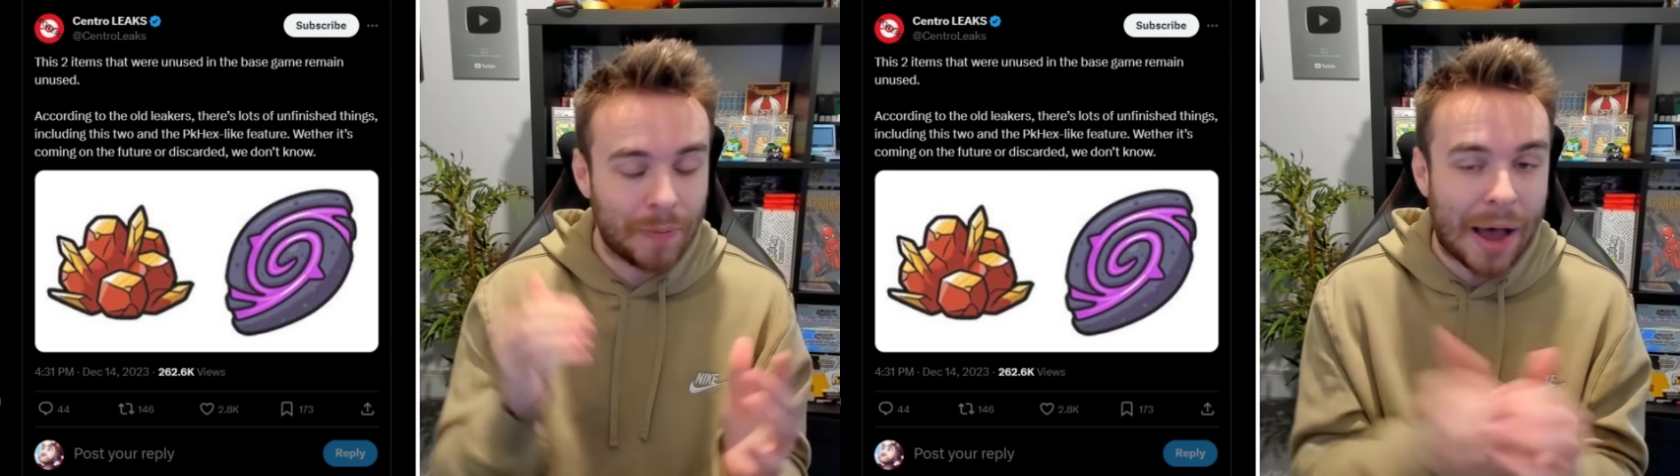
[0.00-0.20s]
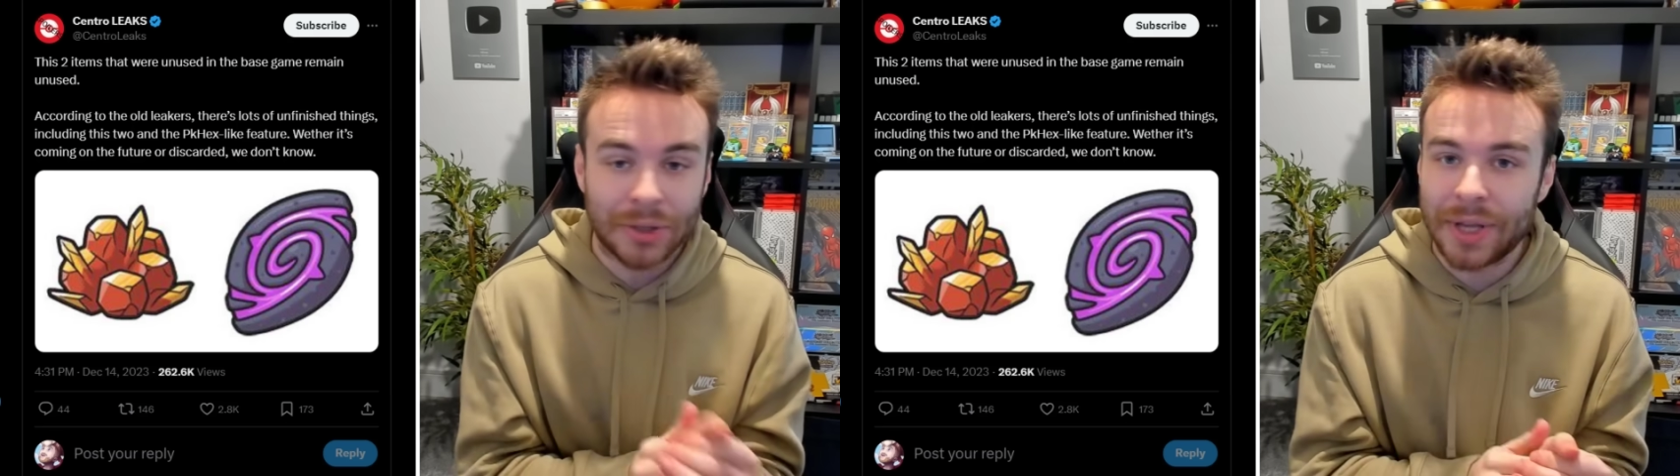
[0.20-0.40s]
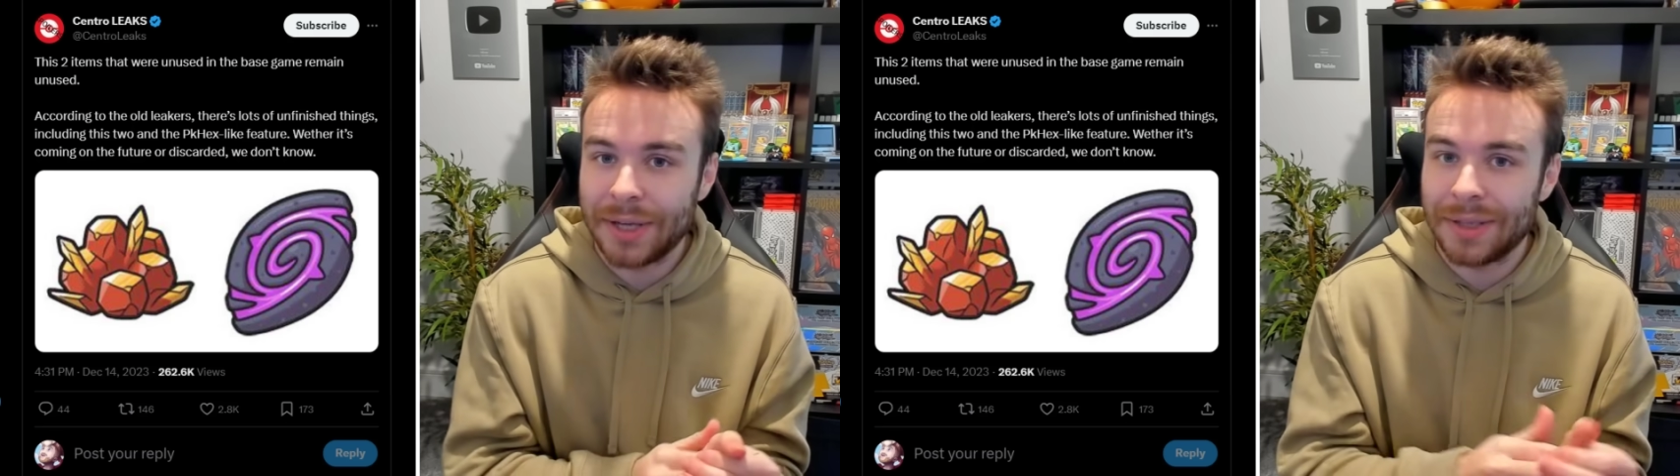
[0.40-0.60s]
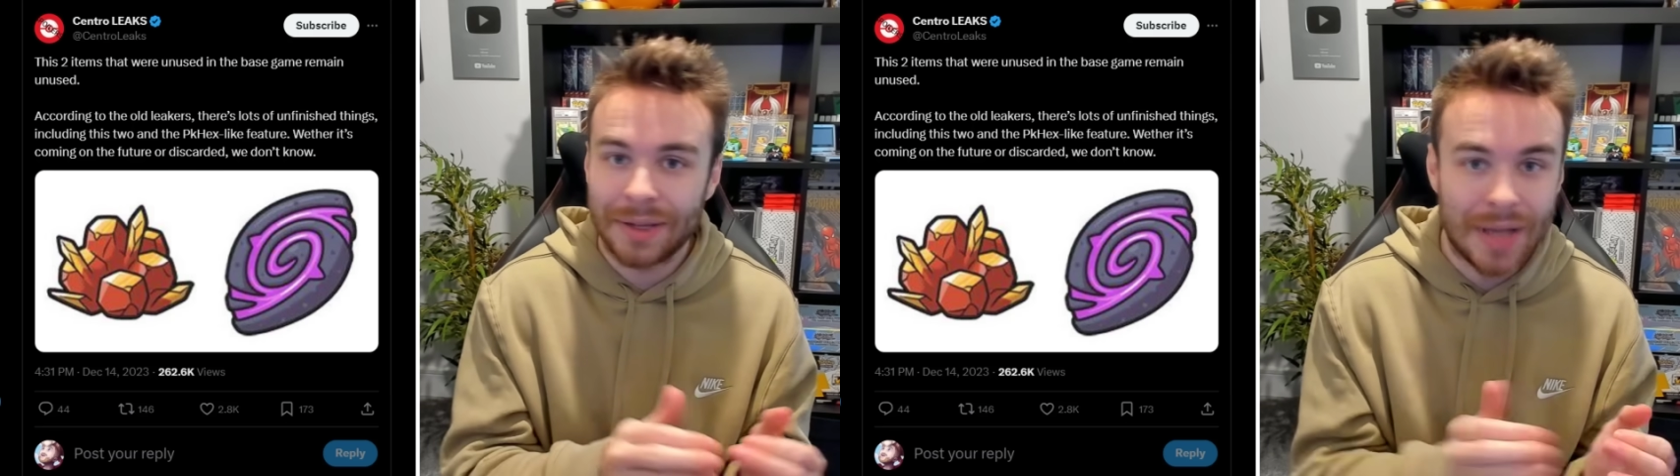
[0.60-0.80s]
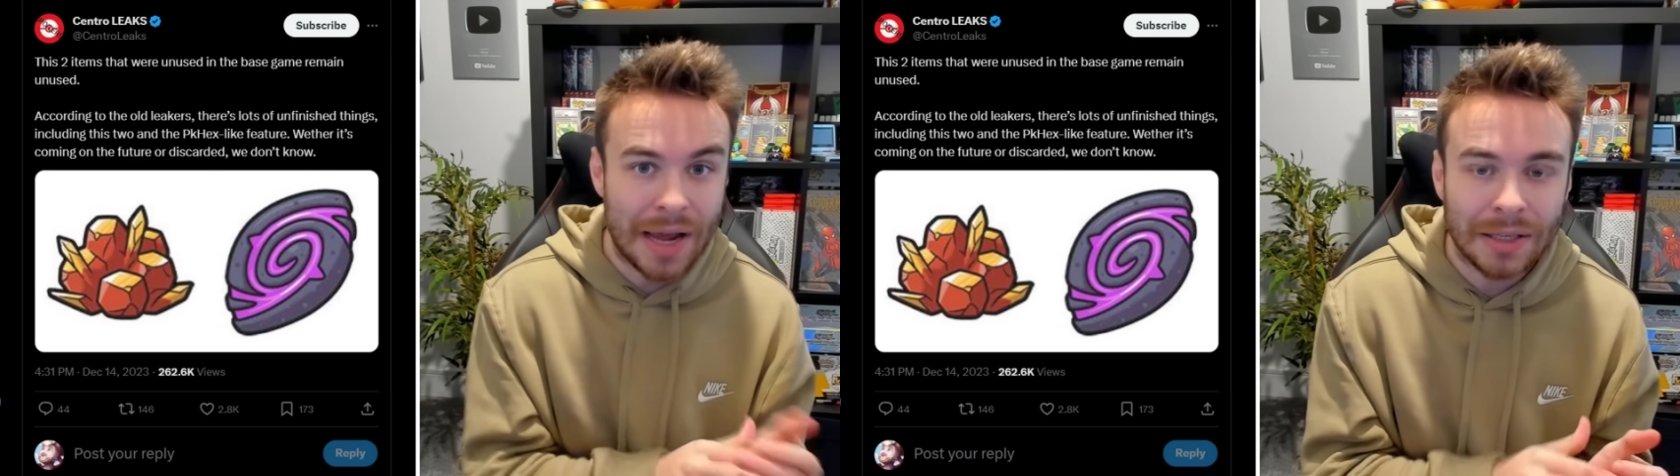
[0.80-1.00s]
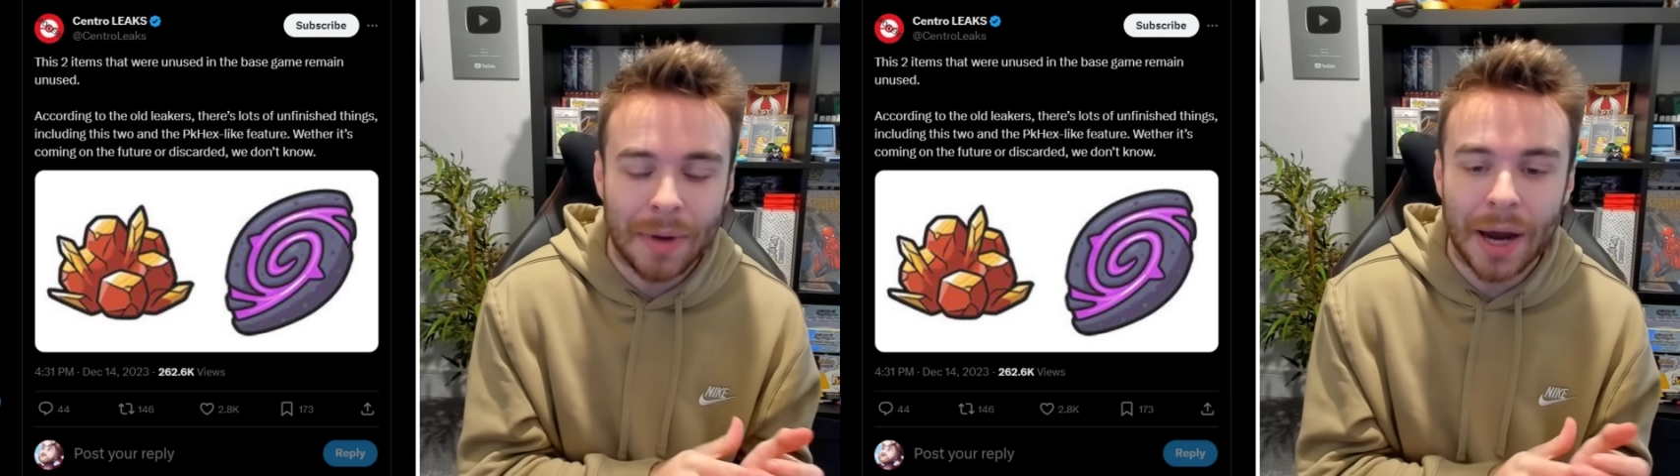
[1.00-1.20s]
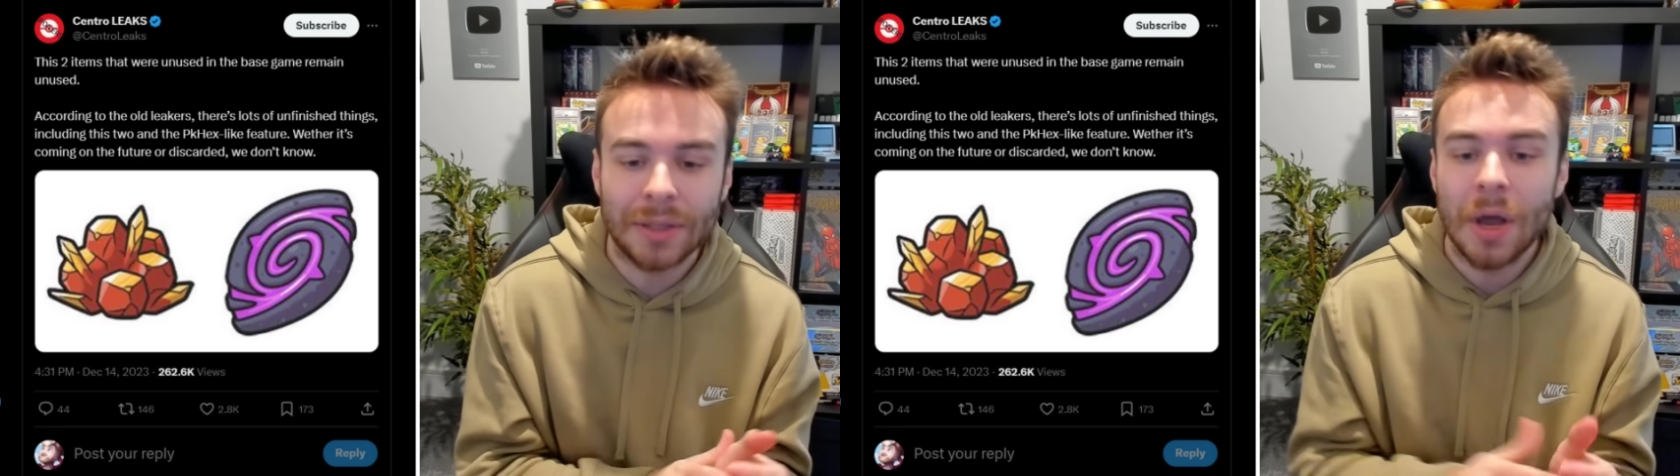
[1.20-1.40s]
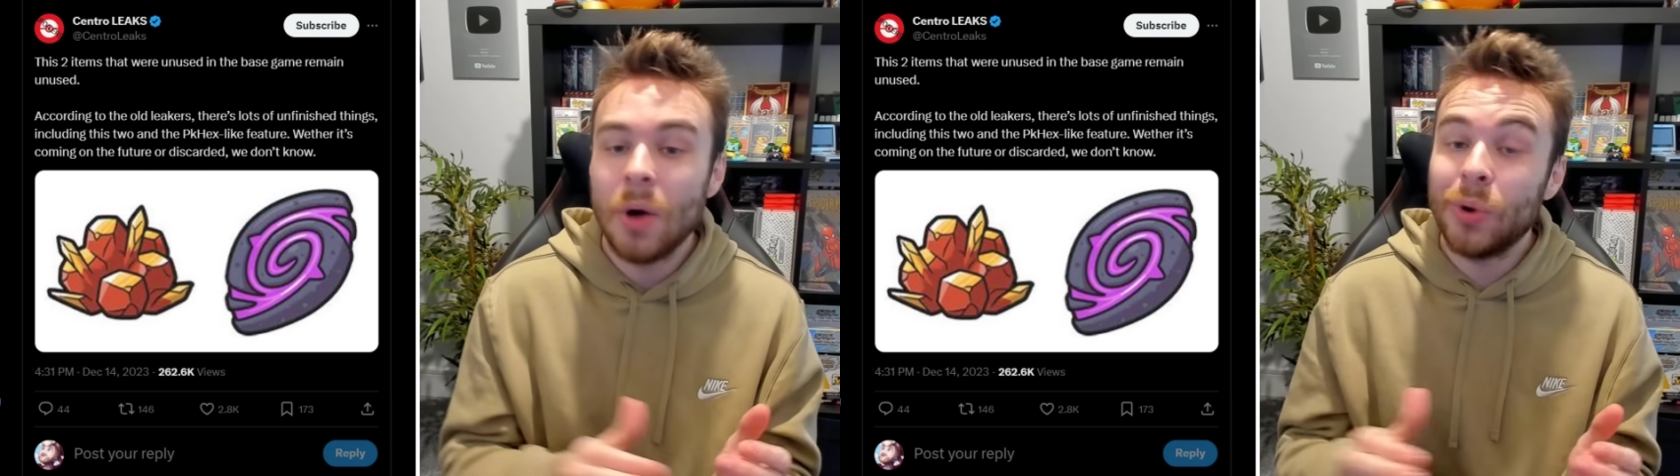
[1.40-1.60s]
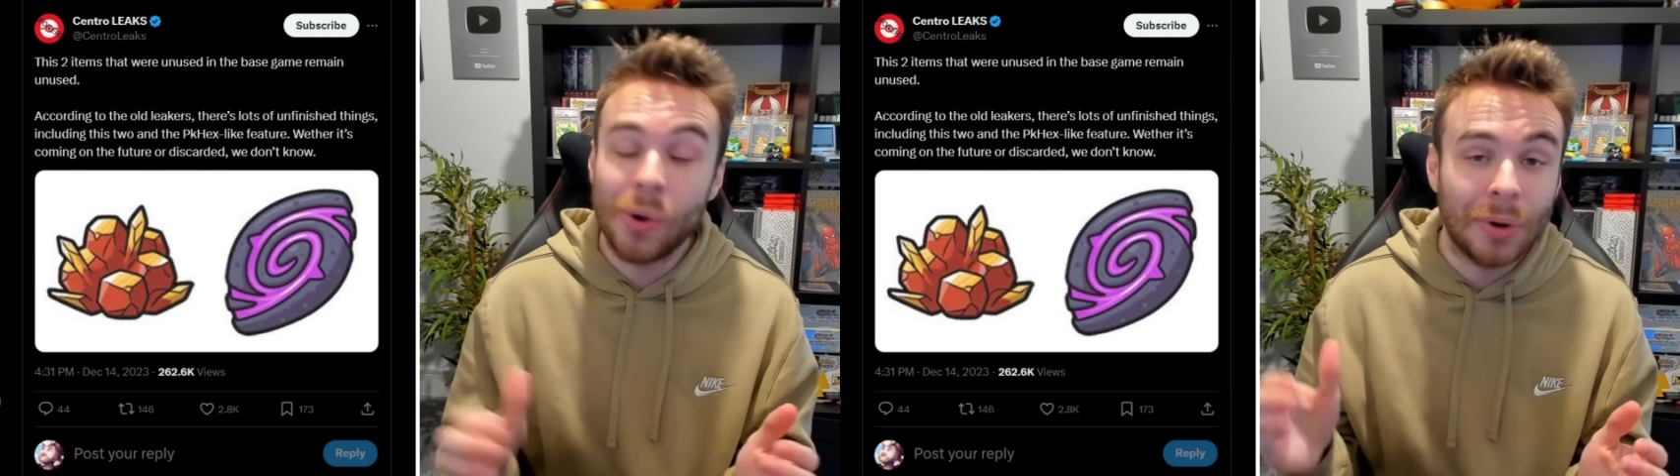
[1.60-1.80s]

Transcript: states in the data mines. We